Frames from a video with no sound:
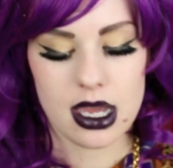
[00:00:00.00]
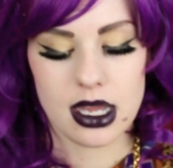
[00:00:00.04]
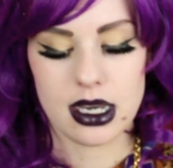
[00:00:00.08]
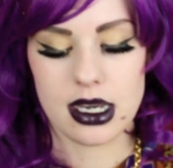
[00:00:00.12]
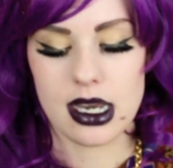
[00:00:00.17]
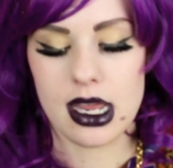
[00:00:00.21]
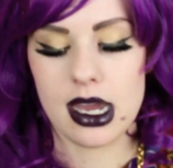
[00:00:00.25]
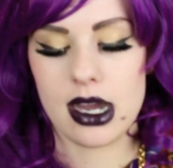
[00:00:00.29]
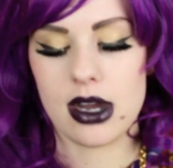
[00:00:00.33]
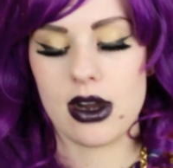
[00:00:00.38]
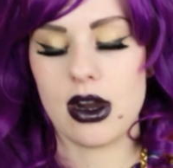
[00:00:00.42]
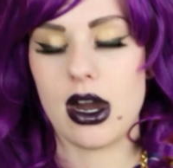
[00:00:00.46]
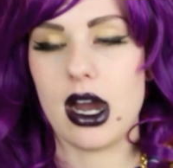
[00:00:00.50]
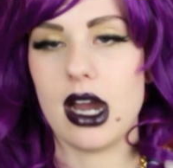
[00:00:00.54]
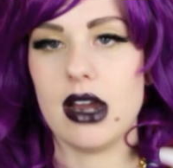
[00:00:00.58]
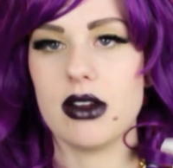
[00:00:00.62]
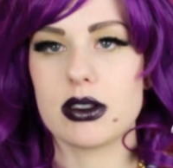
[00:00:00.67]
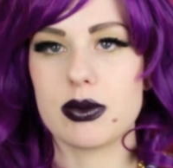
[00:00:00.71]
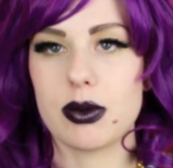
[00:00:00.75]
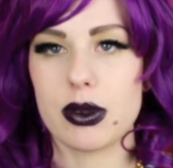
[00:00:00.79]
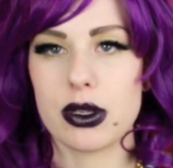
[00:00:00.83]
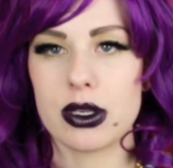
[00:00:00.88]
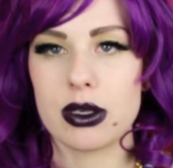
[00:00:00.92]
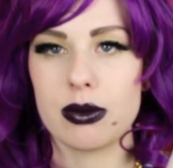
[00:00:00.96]
Now,
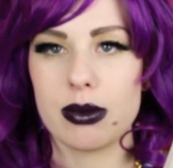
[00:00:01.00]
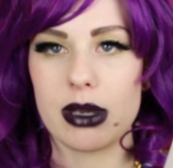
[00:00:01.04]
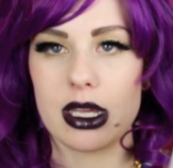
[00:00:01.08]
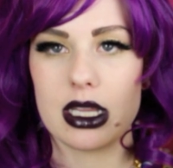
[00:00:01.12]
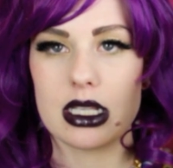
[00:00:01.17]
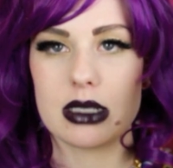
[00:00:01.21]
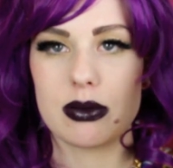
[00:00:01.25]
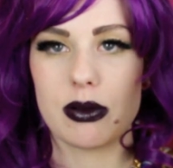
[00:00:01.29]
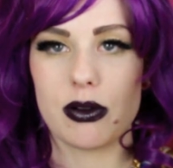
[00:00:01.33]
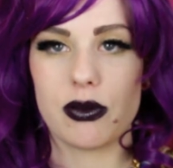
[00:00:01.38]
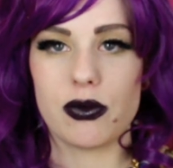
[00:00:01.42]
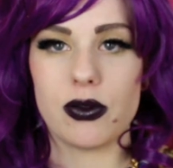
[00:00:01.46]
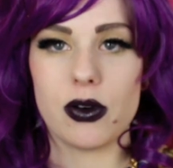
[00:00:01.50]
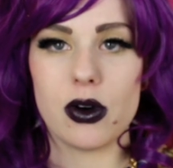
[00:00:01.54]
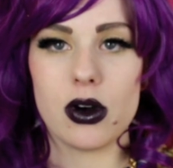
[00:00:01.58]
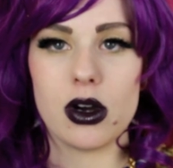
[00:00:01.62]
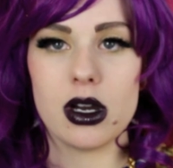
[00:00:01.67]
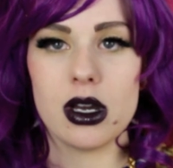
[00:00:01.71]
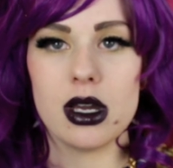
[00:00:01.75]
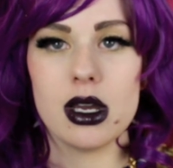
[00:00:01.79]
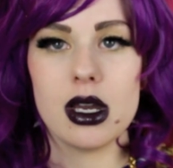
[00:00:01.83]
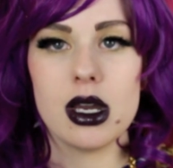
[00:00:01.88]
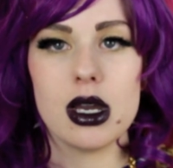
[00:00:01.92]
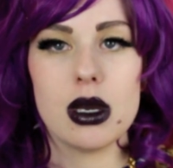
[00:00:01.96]
I've spoken about this
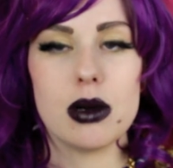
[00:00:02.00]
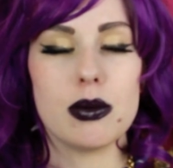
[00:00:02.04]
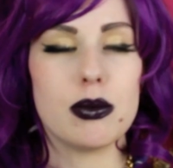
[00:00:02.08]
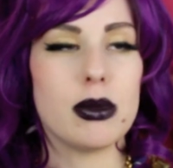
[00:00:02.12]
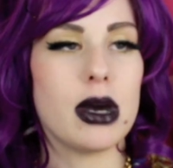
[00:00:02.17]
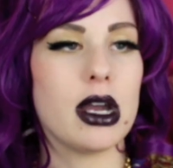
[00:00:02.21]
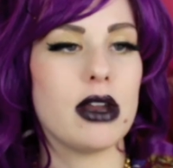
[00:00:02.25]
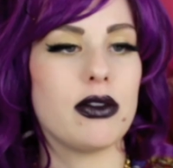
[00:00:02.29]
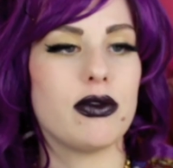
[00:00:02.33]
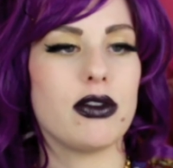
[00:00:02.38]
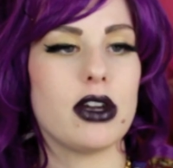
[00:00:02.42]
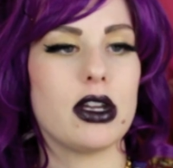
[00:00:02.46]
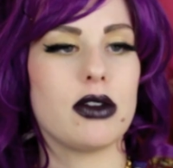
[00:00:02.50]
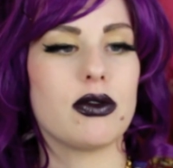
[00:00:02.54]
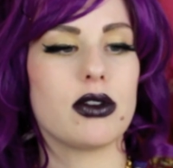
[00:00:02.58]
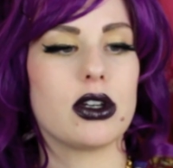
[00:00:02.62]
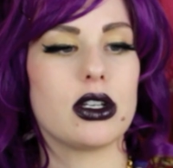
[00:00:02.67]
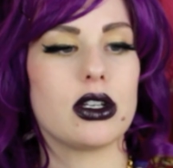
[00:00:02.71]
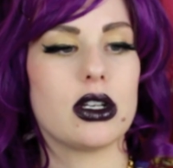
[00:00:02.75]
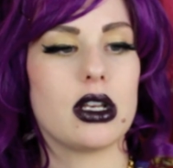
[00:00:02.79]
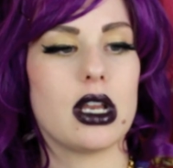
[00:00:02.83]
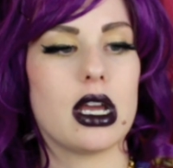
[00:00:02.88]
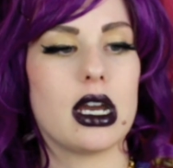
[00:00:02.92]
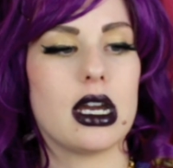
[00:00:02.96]
before. My
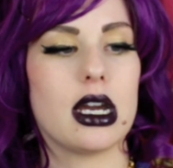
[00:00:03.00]
favourite